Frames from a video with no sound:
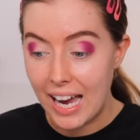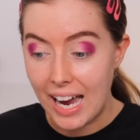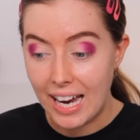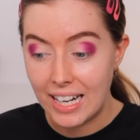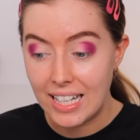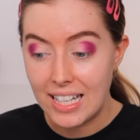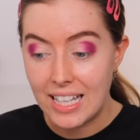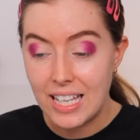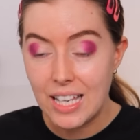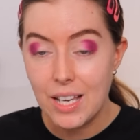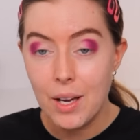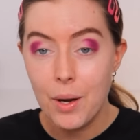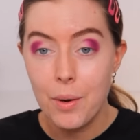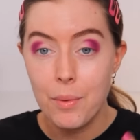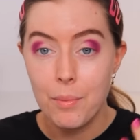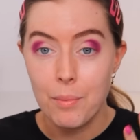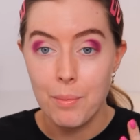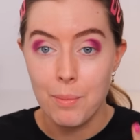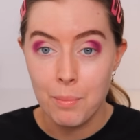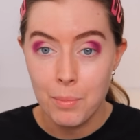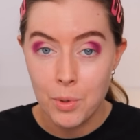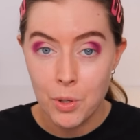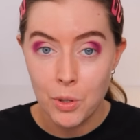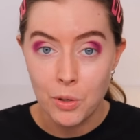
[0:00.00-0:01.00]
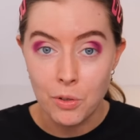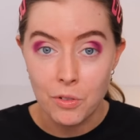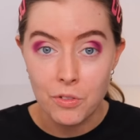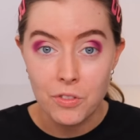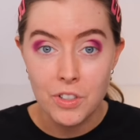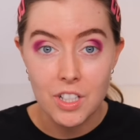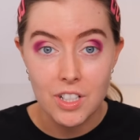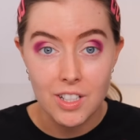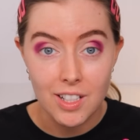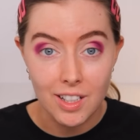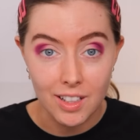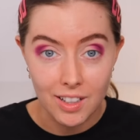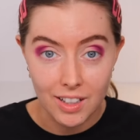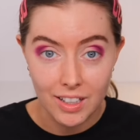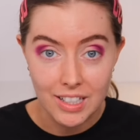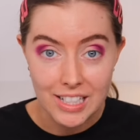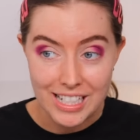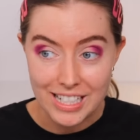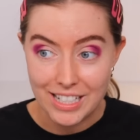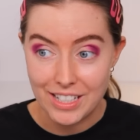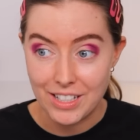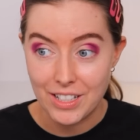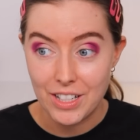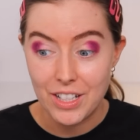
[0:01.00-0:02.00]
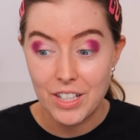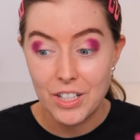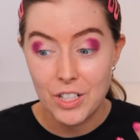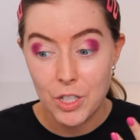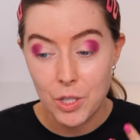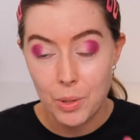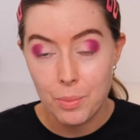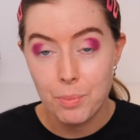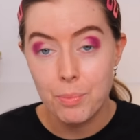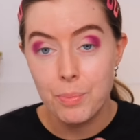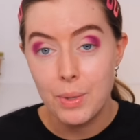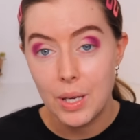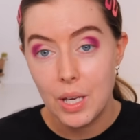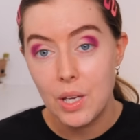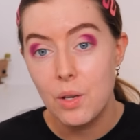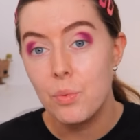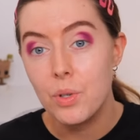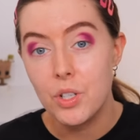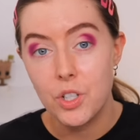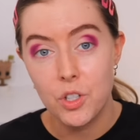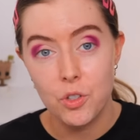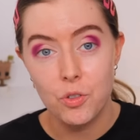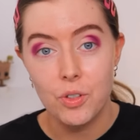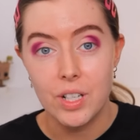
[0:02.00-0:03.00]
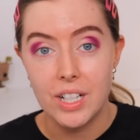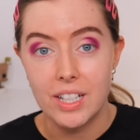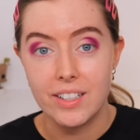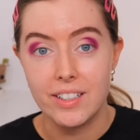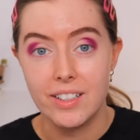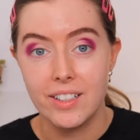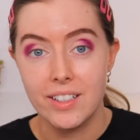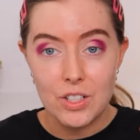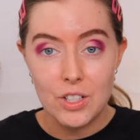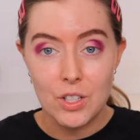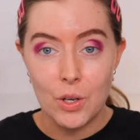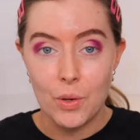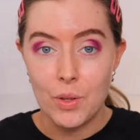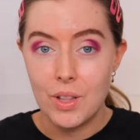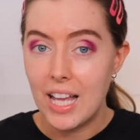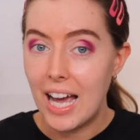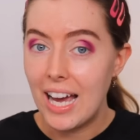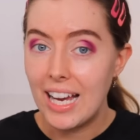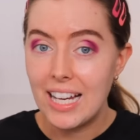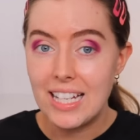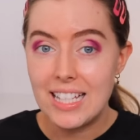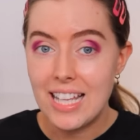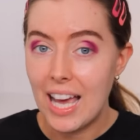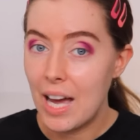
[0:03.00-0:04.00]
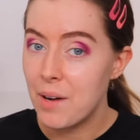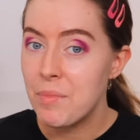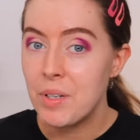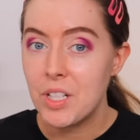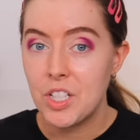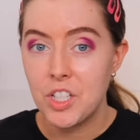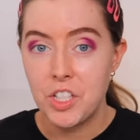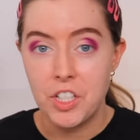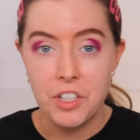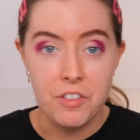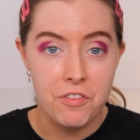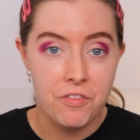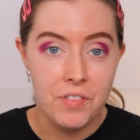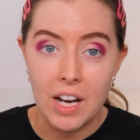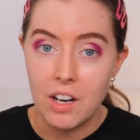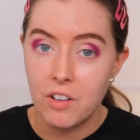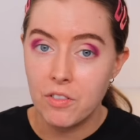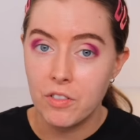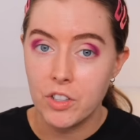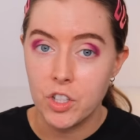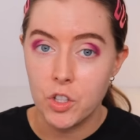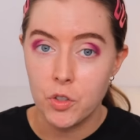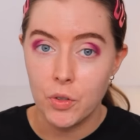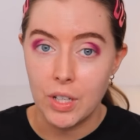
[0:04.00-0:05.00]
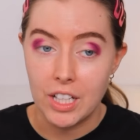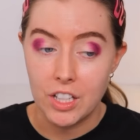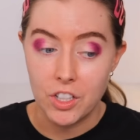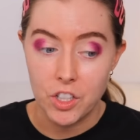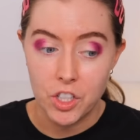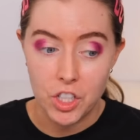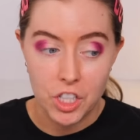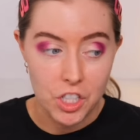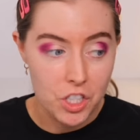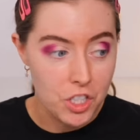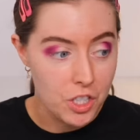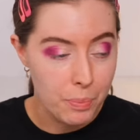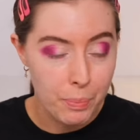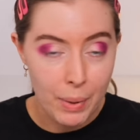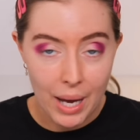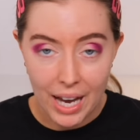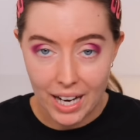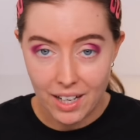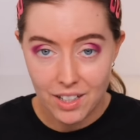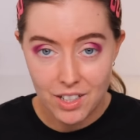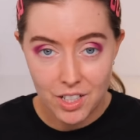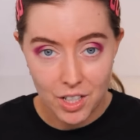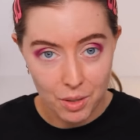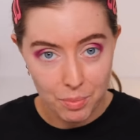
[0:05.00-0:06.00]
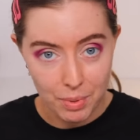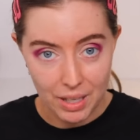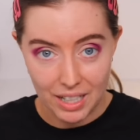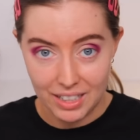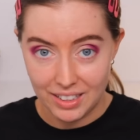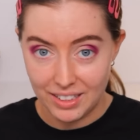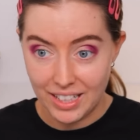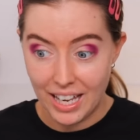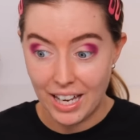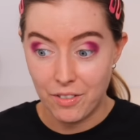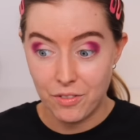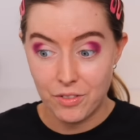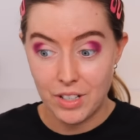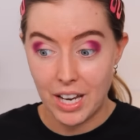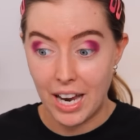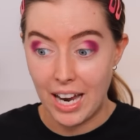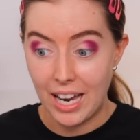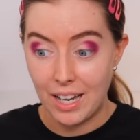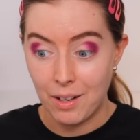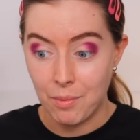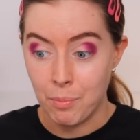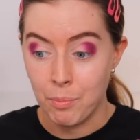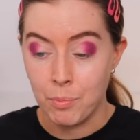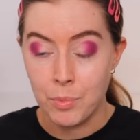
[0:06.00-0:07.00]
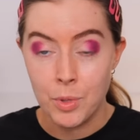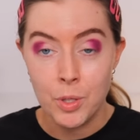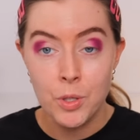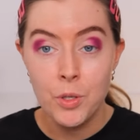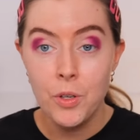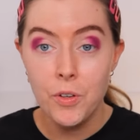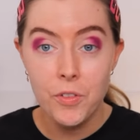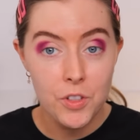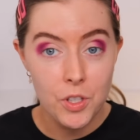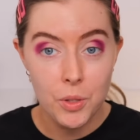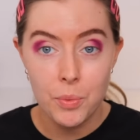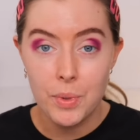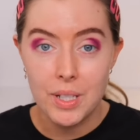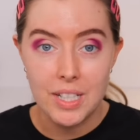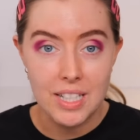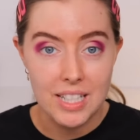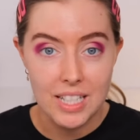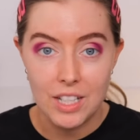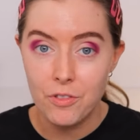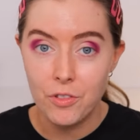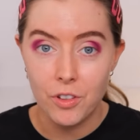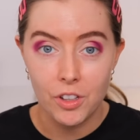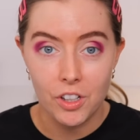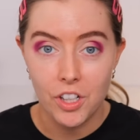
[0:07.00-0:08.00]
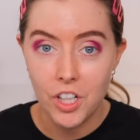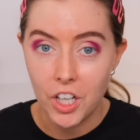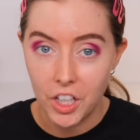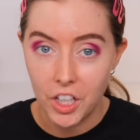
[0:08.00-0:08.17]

Annie moved to London to be with Shrien. So that is how much she fell for Shrien. She just packed up and left and moved to a different